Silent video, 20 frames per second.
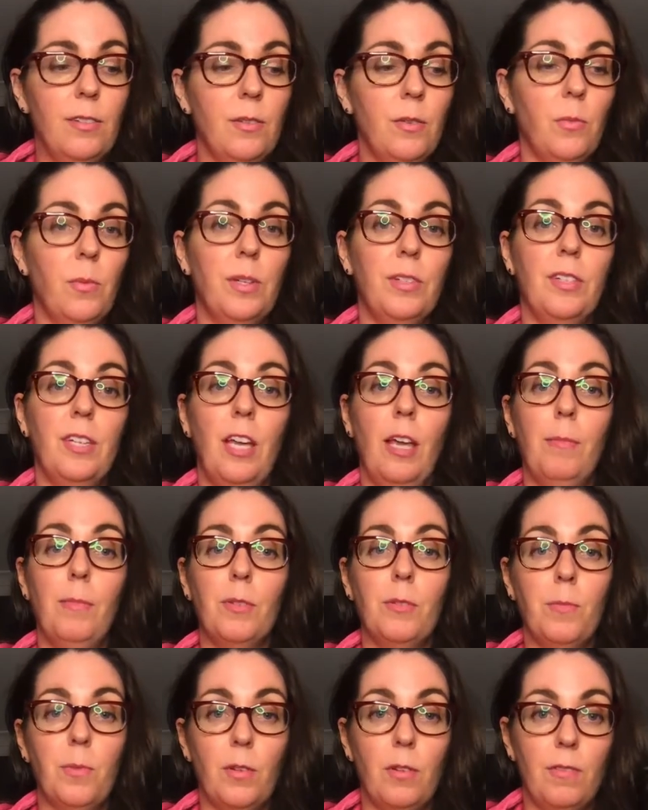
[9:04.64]
1
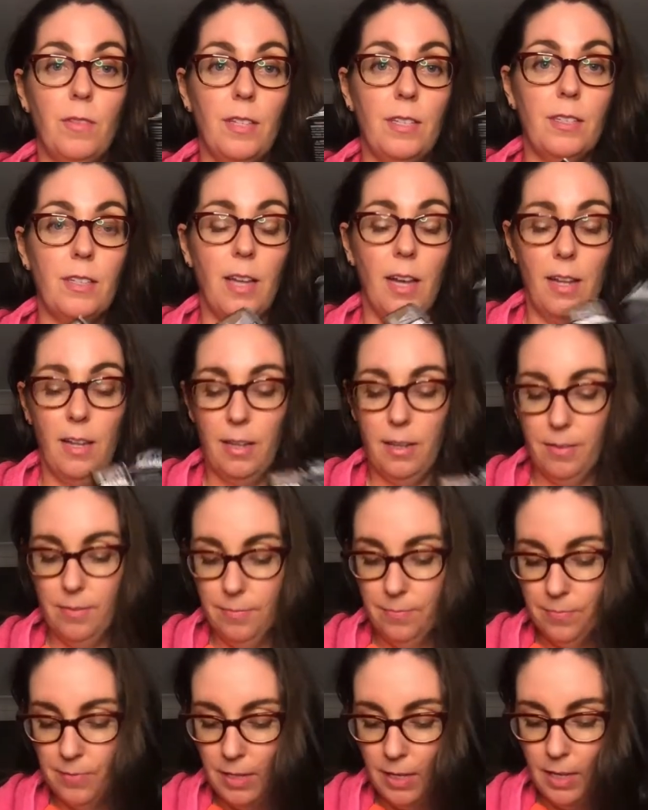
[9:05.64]
tablespoon of this colour,
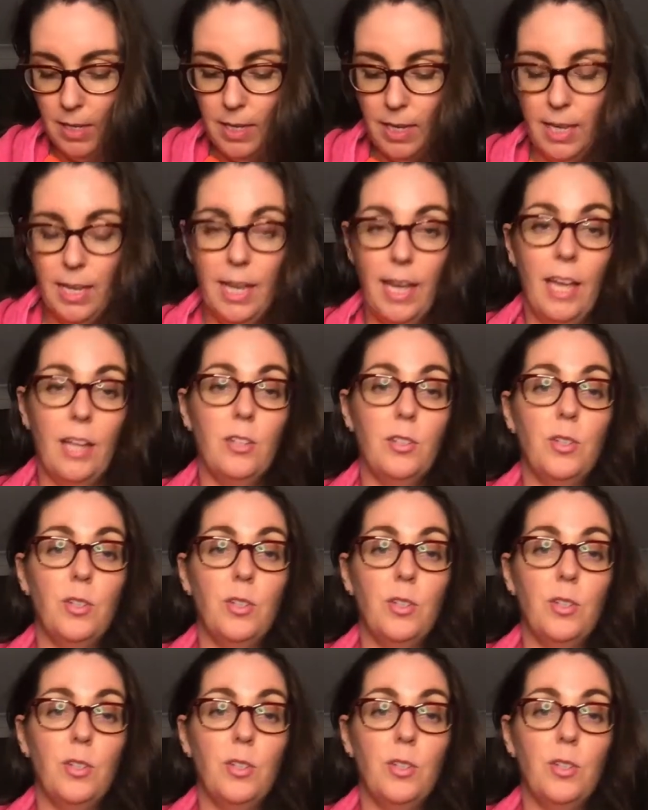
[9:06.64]
and